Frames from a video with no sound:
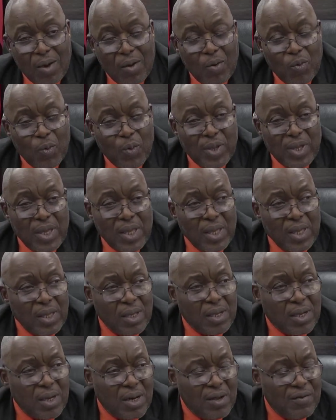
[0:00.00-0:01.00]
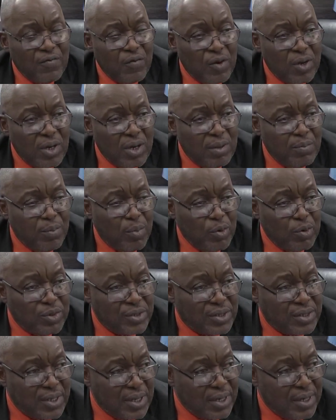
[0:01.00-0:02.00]
We could have only
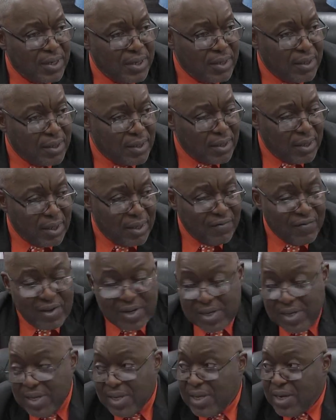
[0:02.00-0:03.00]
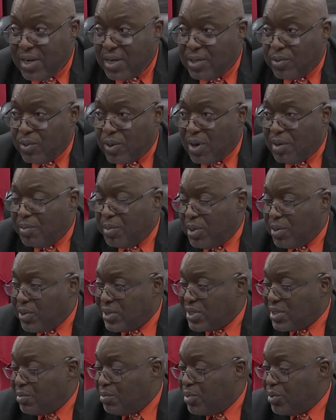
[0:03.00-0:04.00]
boasted, if indeed it
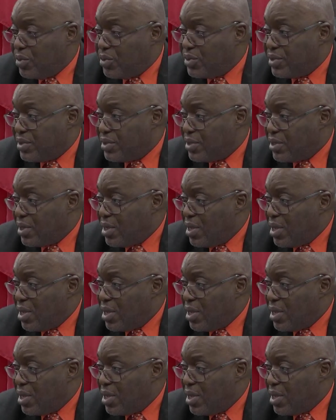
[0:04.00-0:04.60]
was a boast,